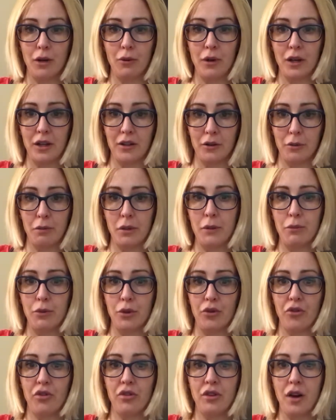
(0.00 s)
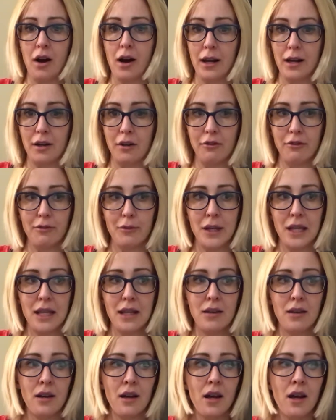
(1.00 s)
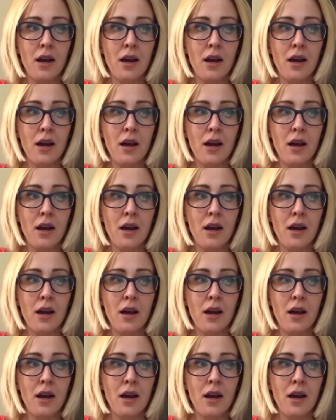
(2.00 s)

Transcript: what other people thought of me